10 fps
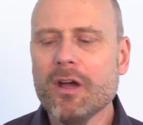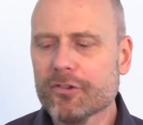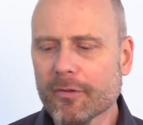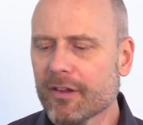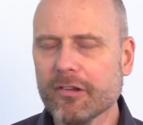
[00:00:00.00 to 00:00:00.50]

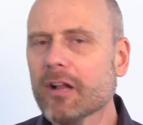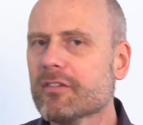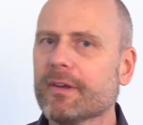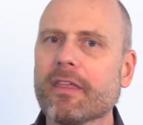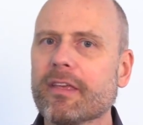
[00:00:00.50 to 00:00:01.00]
So there's lots
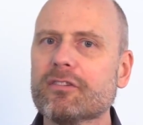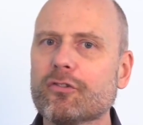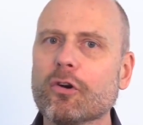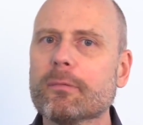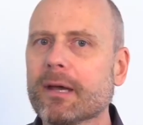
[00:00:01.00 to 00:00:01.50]
of other things to
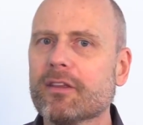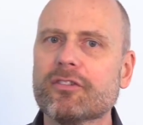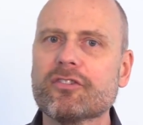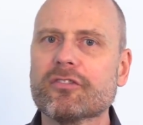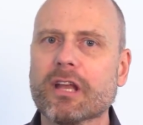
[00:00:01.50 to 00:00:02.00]
talk about. These are
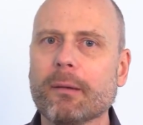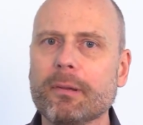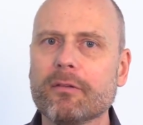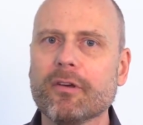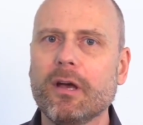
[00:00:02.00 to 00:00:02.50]
just a
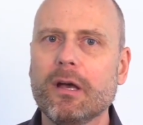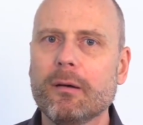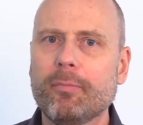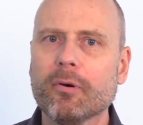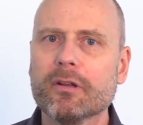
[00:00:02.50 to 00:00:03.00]
couple of
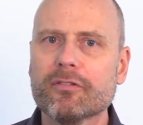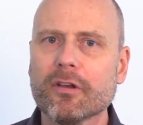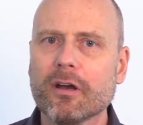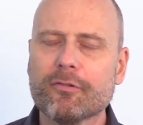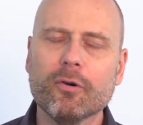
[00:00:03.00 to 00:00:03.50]
points.
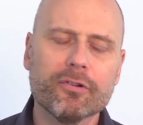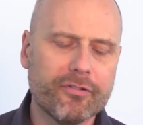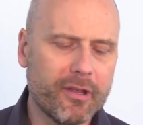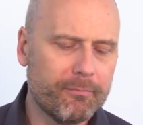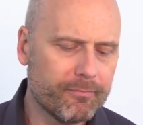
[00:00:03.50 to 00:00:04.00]
Uh, of course,
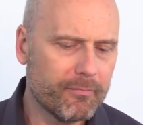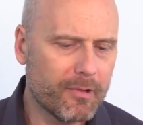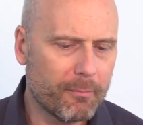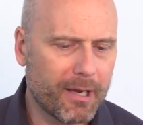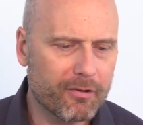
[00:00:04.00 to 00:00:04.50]
the,
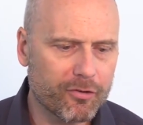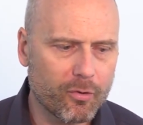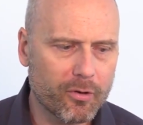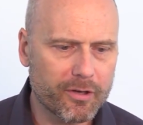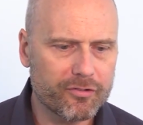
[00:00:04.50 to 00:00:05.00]
the, Paris
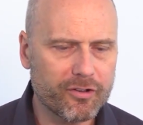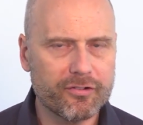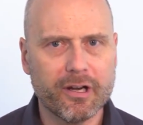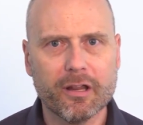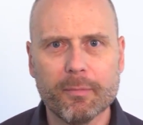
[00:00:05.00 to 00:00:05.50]
Accord is just
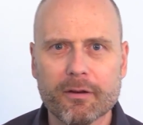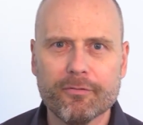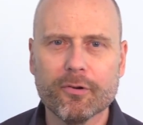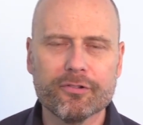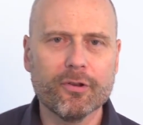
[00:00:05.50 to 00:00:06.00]
another bit of
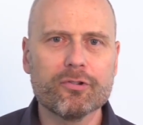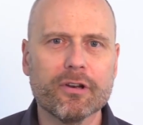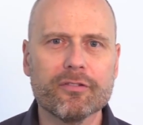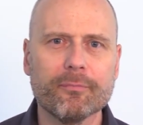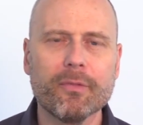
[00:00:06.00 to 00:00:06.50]
forced
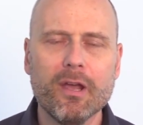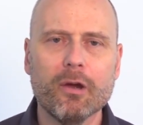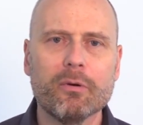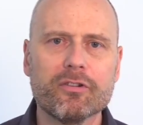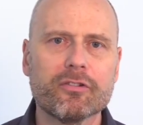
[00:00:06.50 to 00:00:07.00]
socialism,
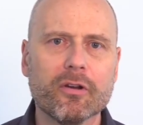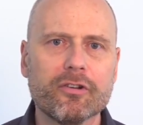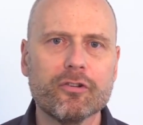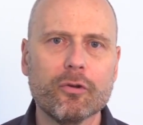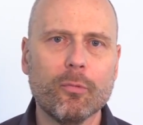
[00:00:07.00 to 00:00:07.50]
which is going
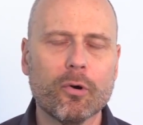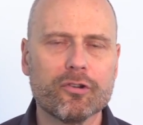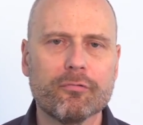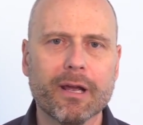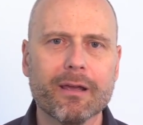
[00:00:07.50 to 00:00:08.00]
to do more
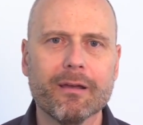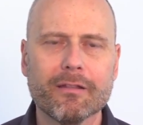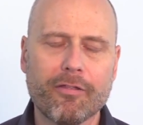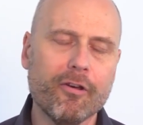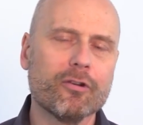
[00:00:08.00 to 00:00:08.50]
to wreck
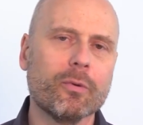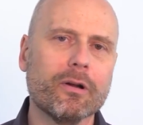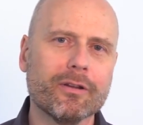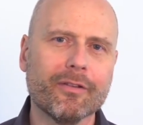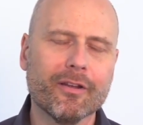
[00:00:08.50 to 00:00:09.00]
the third
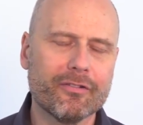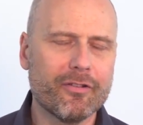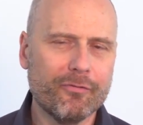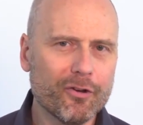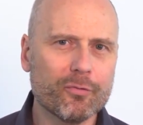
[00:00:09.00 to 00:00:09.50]
world and thus
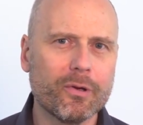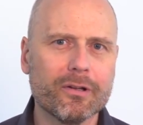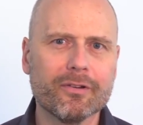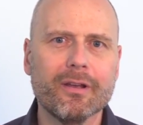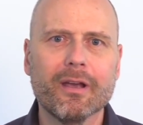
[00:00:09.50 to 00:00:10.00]
the first
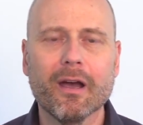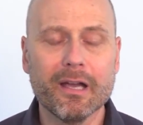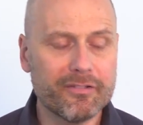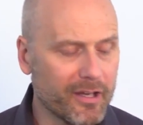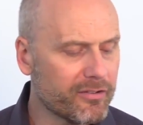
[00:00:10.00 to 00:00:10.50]
world. Uh,
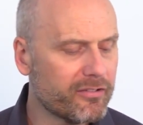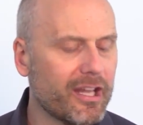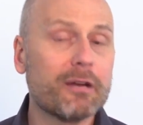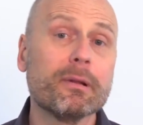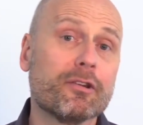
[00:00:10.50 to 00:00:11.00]
it's
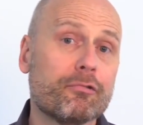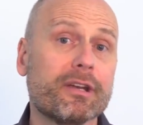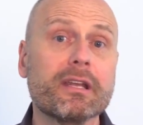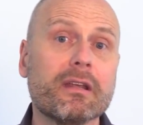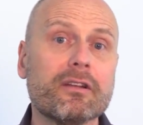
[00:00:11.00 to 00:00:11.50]
unsustainable. It's
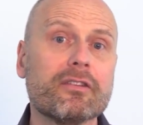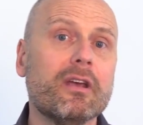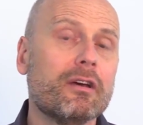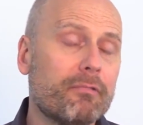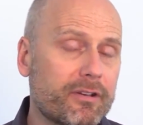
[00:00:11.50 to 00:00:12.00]
ridiculous,
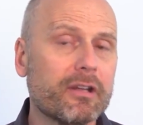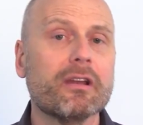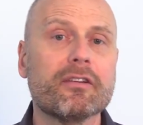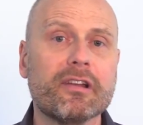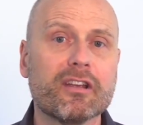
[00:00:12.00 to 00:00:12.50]

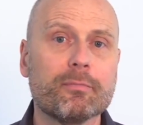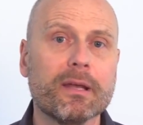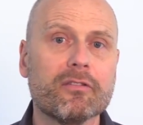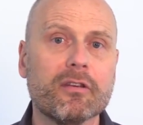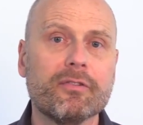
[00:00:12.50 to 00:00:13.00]
ridiculously
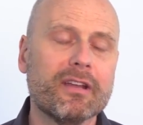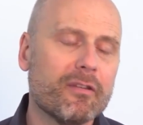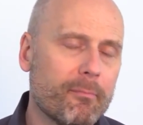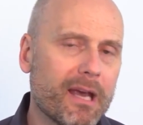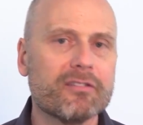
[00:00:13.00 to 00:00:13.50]
expensive. It's
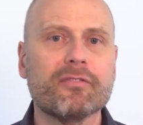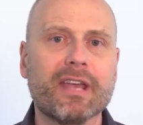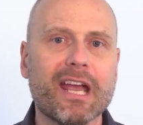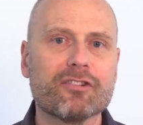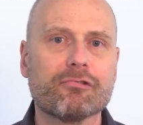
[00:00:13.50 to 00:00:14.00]
a massive
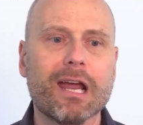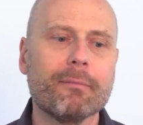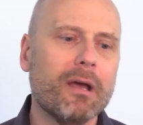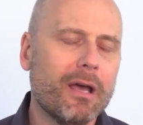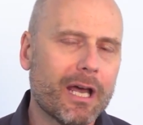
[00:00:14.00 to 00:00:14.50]
cash
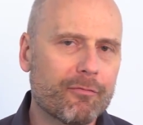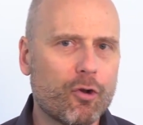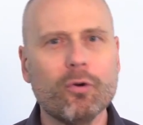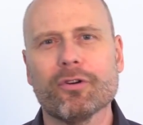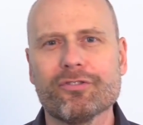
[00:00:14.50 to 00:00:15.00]
grab. And of
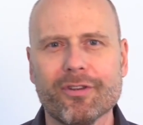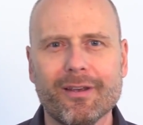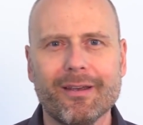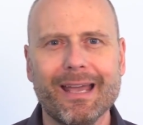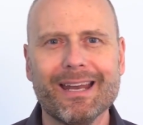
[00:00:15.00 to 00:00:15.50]
course,
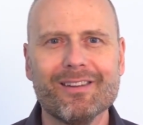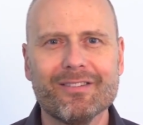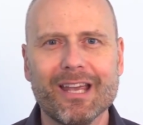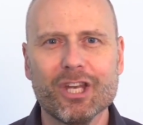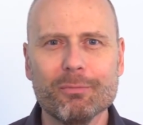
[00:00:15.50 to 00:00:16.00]
any
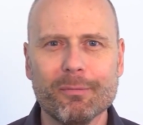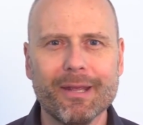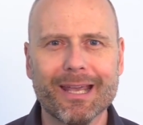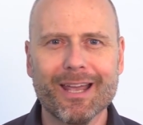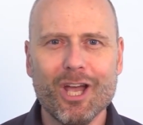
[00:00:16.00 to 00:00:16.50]
sane human
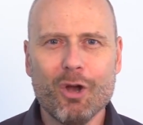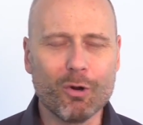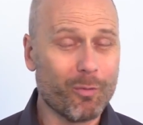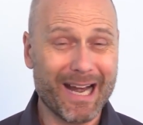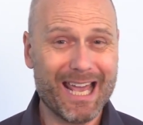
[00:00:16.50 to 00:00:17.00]
being
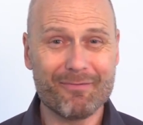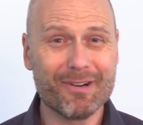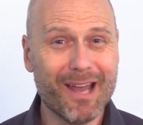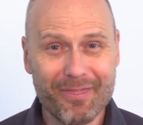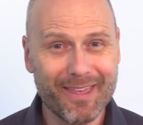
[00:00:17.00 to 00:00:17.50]
would want to have
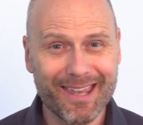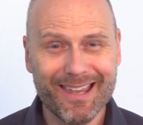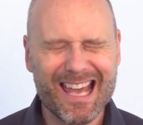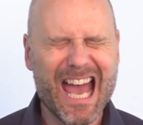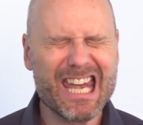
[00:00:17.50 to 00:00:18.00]
nothing,
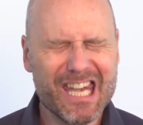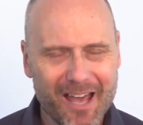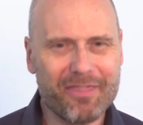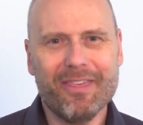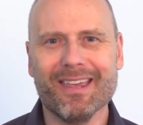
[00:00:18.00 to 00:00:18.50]

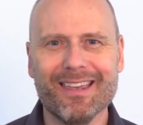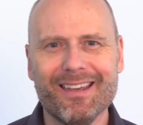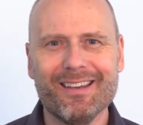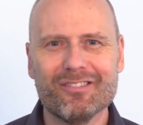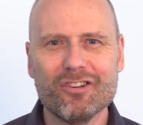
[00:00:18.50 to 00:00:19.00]
nothing
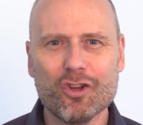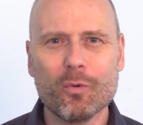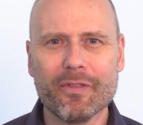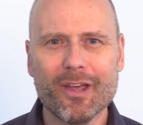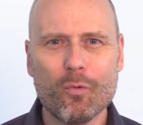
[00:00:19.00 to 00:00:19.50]
to do
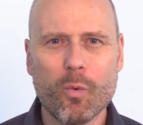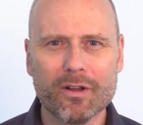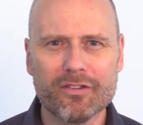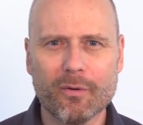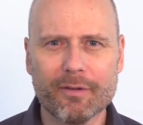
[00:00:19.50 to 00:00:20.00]
with it
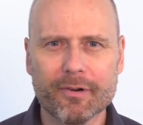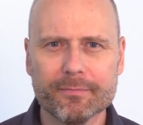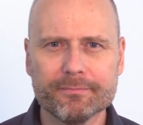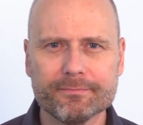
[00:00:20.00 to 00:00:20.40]
whatsoever.